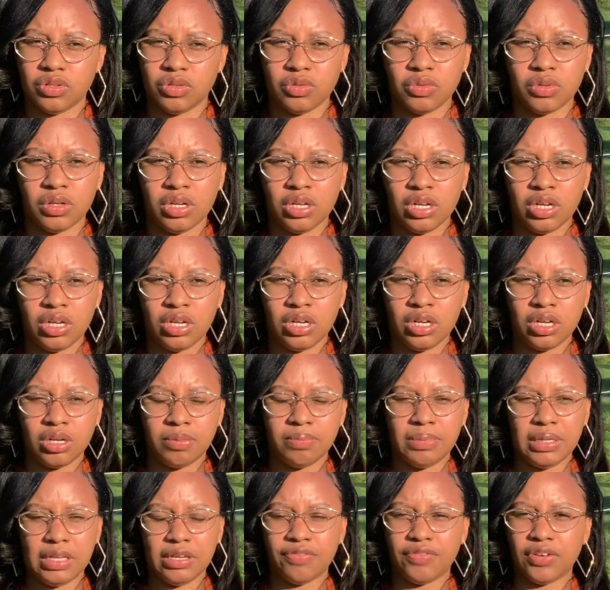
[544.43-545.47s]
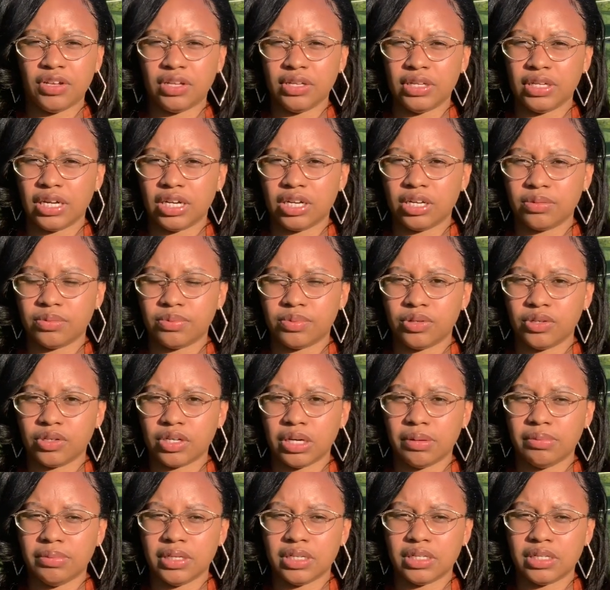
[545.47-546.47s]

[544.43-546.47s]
to me failing out of the program,